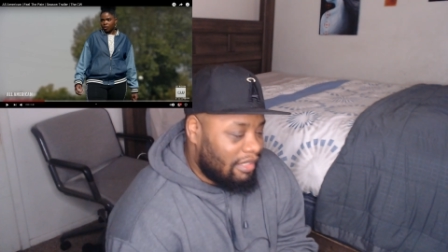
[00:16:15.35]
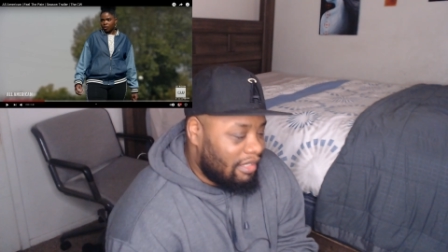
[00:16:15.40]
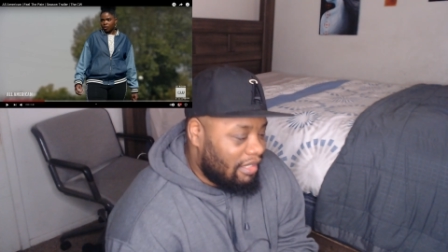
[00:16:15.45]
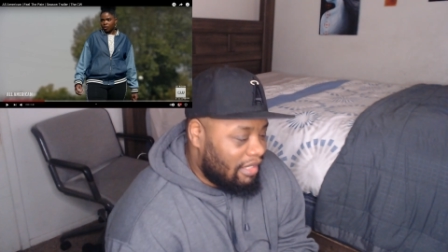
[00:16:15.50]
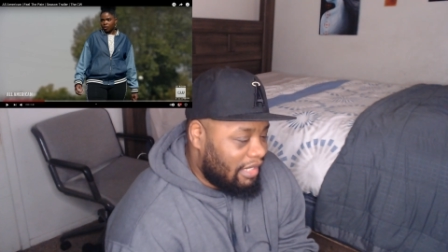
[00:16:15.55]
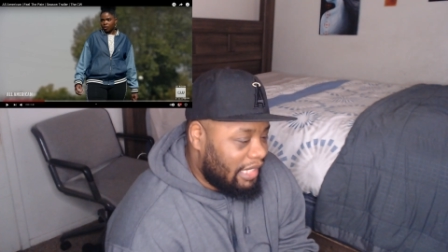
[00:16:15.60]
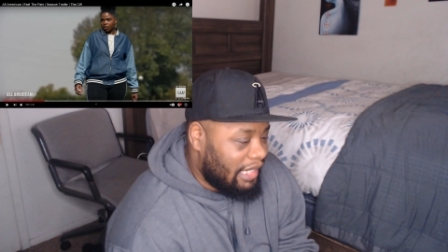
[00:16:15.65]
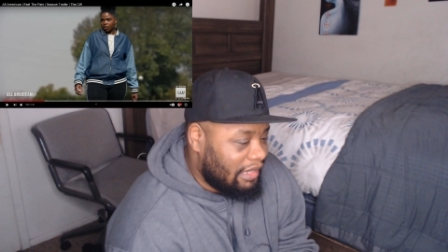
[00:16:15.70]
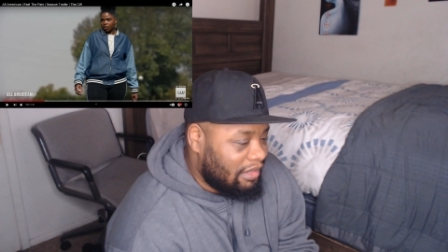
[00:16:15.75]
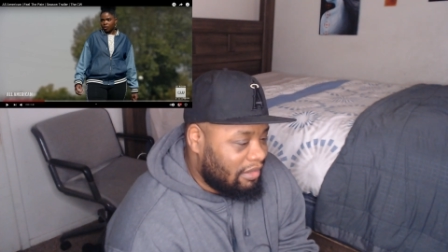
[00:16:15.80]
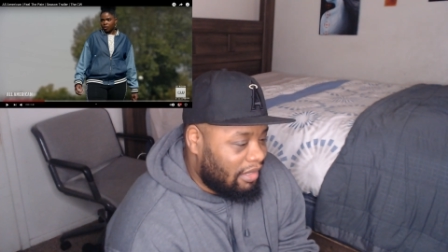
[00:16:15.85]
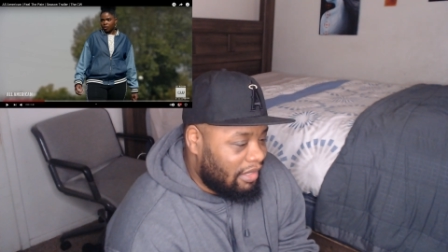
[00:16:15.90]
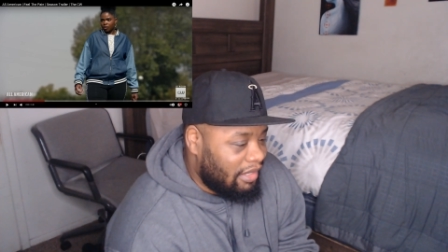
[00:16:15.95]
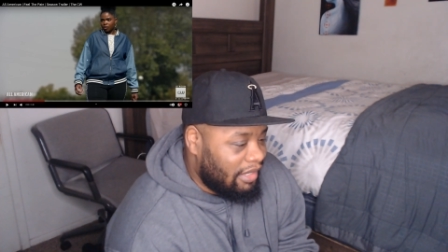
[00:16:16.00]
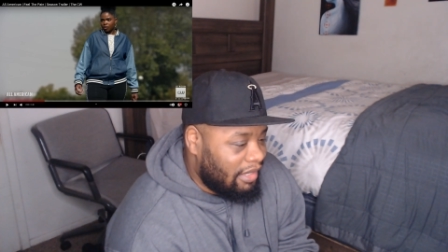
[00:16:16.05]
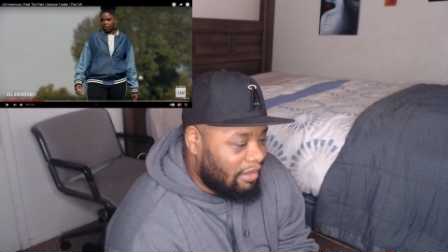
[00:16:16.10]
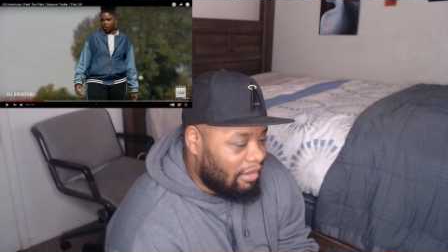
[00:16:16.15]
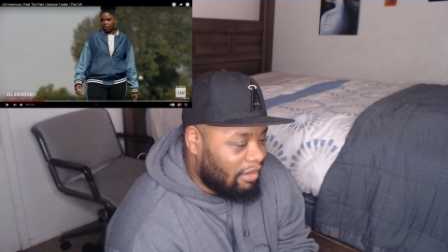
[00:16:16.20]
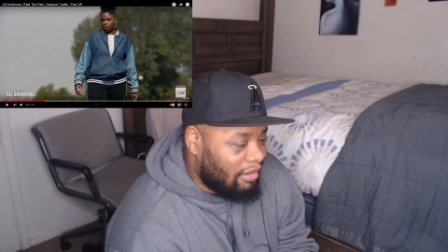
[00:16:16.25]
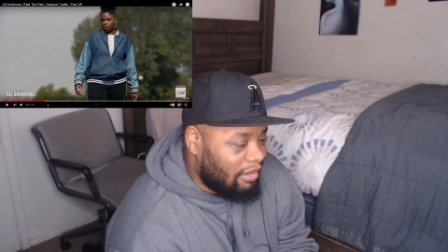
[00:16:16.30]
I ain't trying to
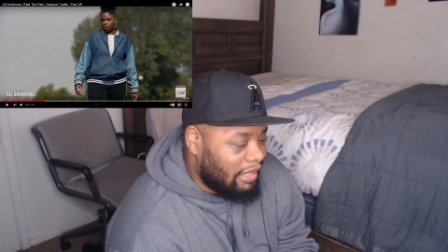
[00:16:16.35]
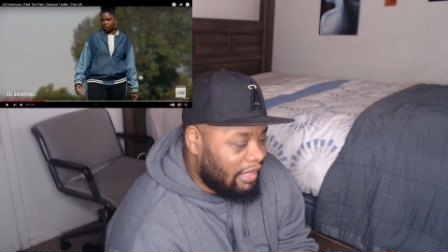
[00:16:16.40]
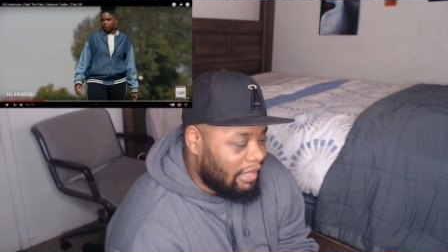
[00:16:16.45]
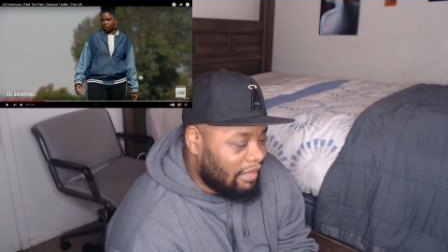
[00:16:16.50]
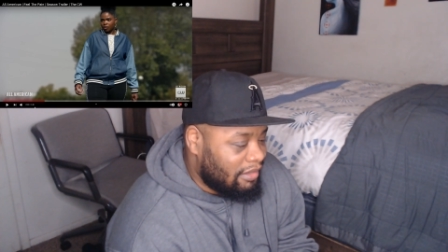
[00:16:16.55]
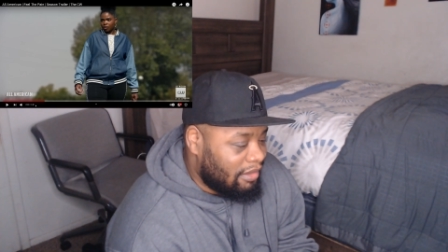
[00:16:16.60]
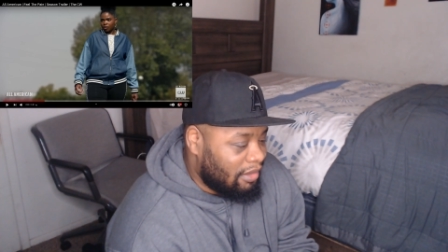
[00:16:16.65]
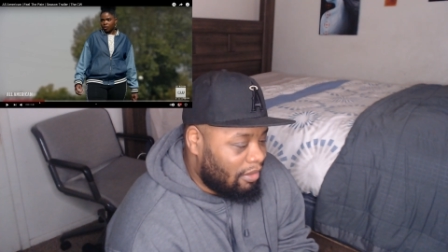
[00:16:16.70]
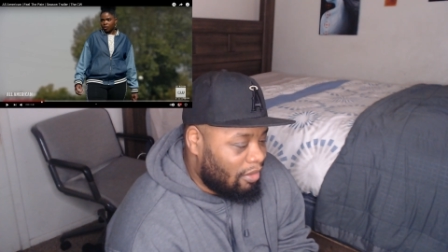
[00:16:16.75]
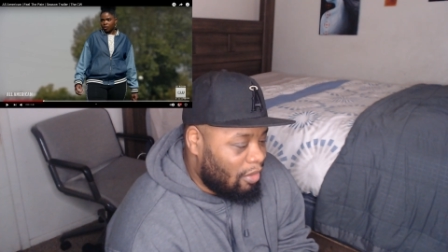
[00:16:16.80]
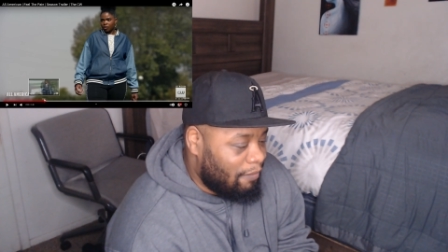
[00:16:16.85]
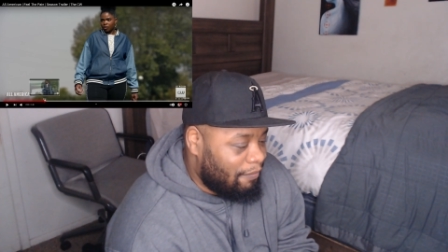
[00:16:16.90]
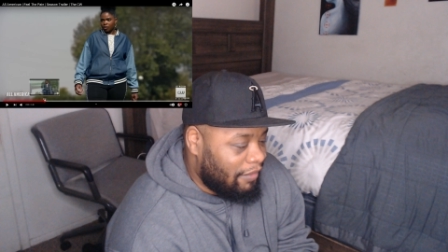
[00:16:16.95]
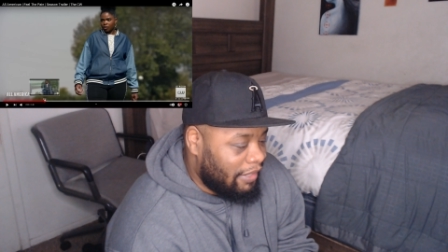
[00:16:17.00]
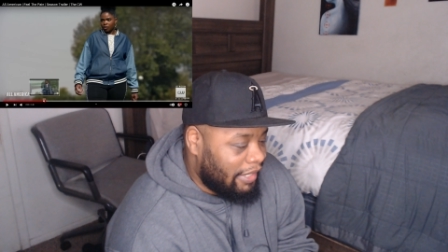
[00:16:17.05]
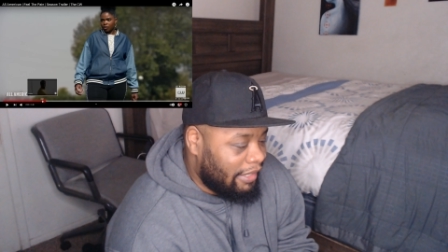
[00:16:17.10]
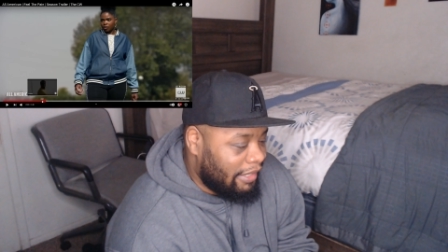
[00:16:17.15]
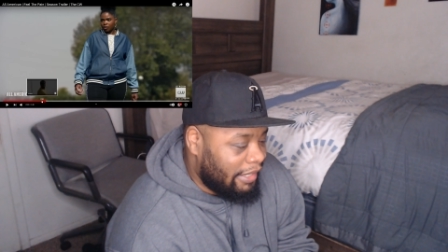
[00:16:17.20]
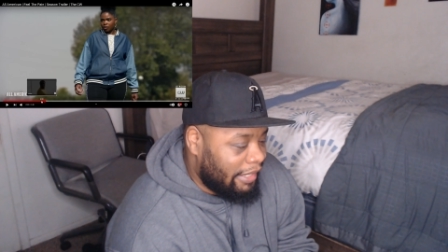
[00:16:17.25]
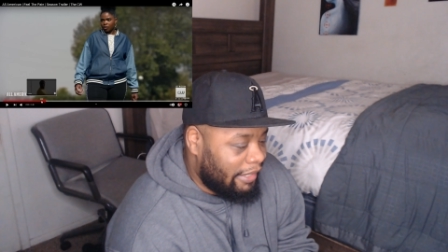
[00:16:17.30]
hear all that. So
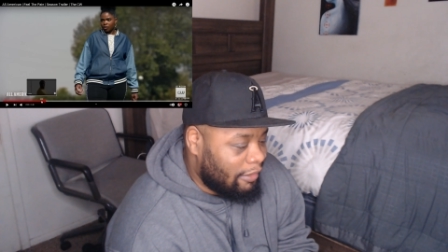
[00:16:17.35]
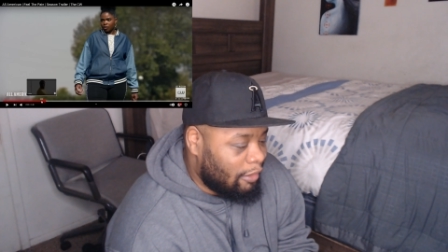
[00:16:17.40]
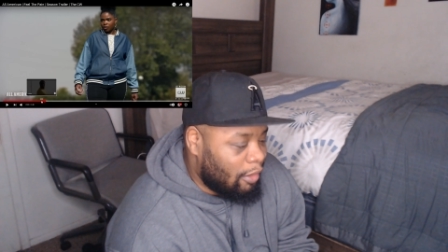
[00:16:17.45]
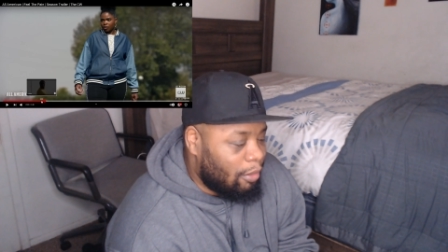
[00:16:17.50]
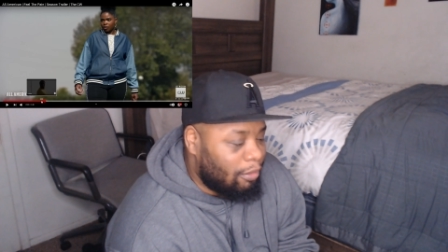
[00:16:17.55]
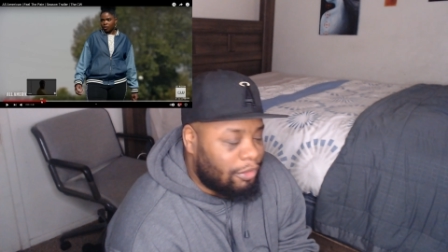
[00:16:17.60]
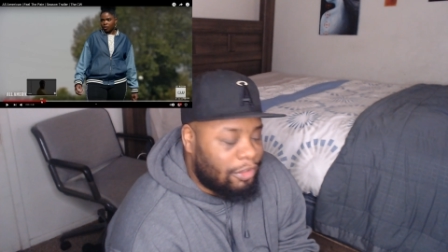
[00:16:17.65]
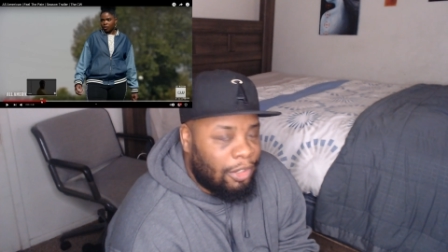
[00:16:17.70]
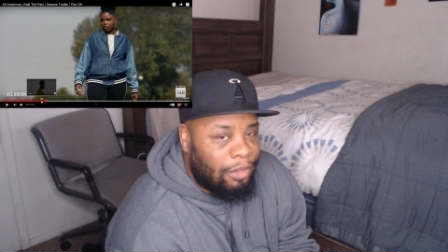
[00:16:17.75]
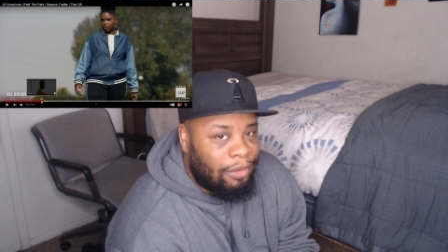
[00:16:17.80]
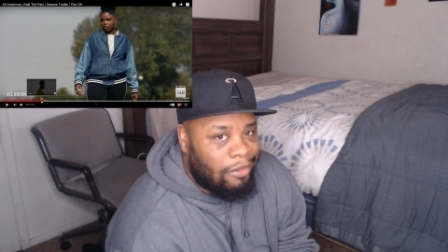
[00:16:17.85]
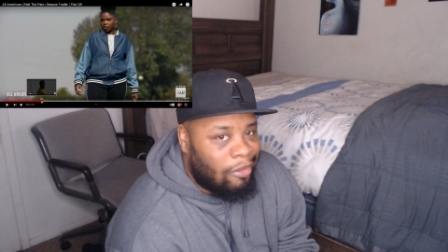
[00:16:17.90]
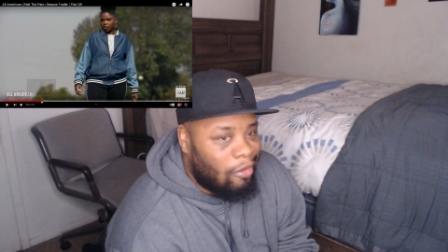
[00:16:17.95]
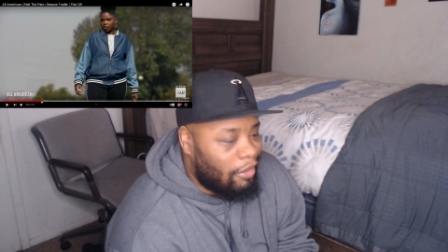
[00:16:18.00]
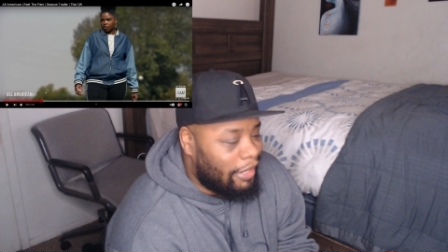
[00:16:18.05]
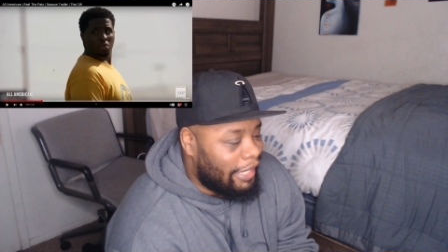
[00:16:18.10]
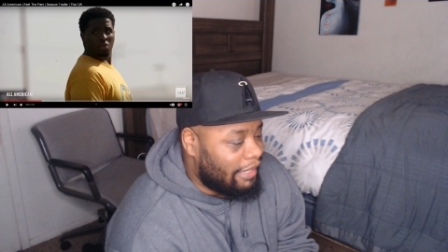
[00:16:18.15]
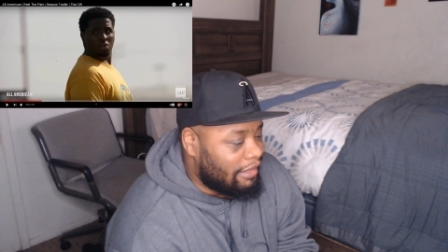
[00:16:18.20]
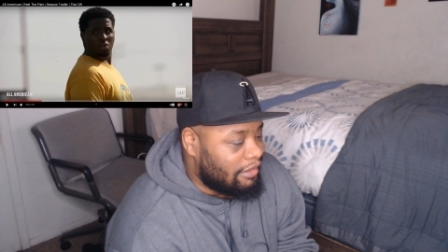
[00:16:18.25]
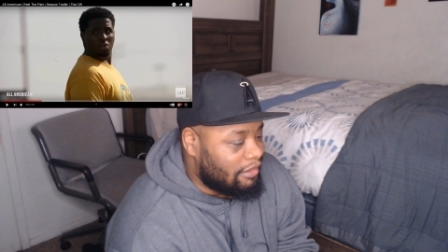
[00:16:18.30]
hopefully they don't, don't go
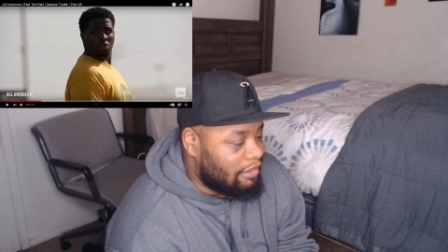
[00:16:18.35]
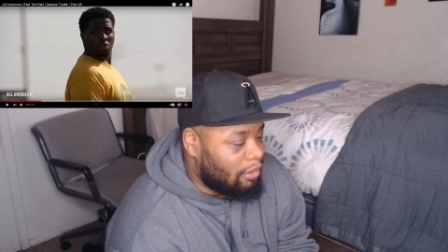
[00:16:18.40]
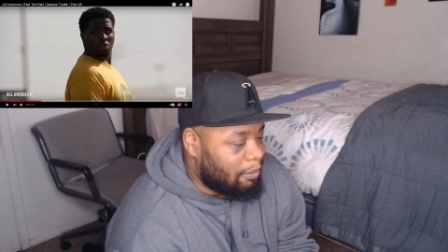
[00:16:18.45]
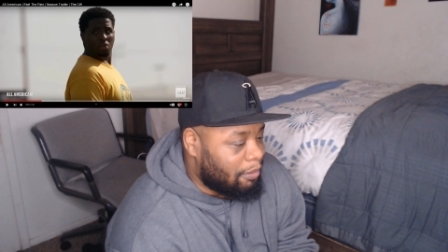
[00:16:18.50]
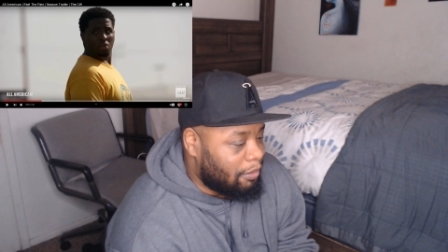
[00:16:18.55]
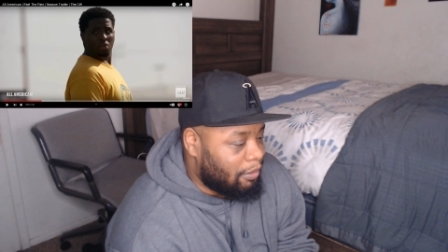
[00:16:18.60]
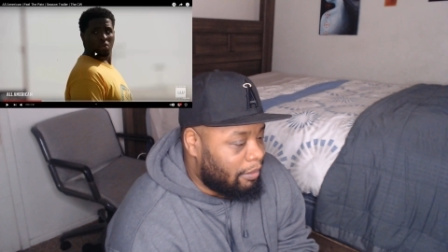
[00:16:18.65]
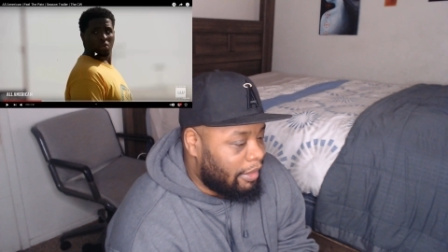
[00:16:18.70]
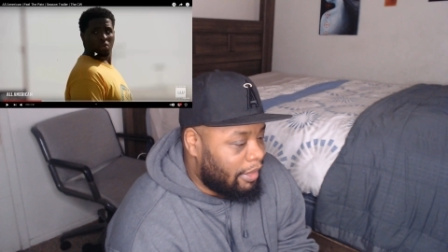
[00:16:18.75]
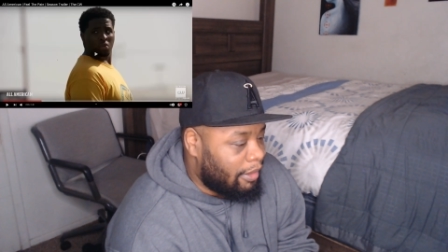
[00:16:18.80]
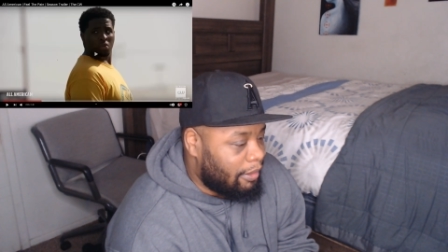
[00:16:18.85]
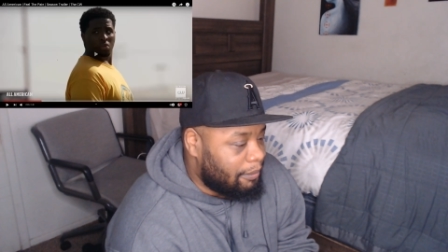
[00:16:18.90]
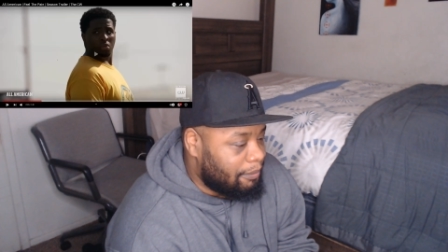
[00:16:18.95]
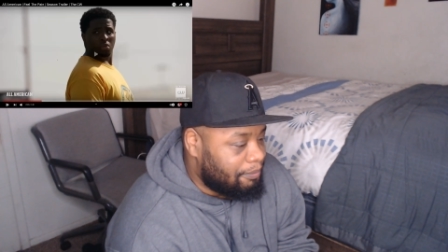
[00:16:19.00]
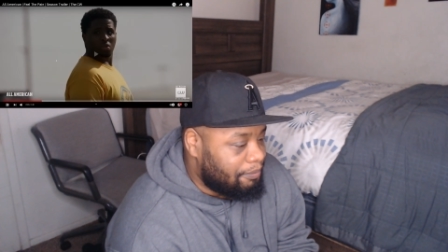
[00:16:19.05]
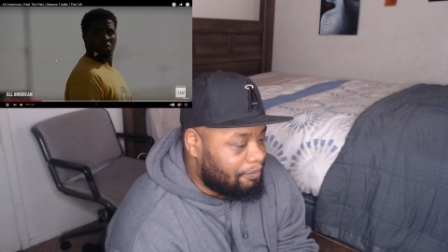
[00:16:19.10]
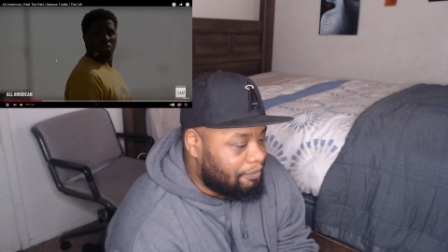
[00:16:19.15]
that stupid route.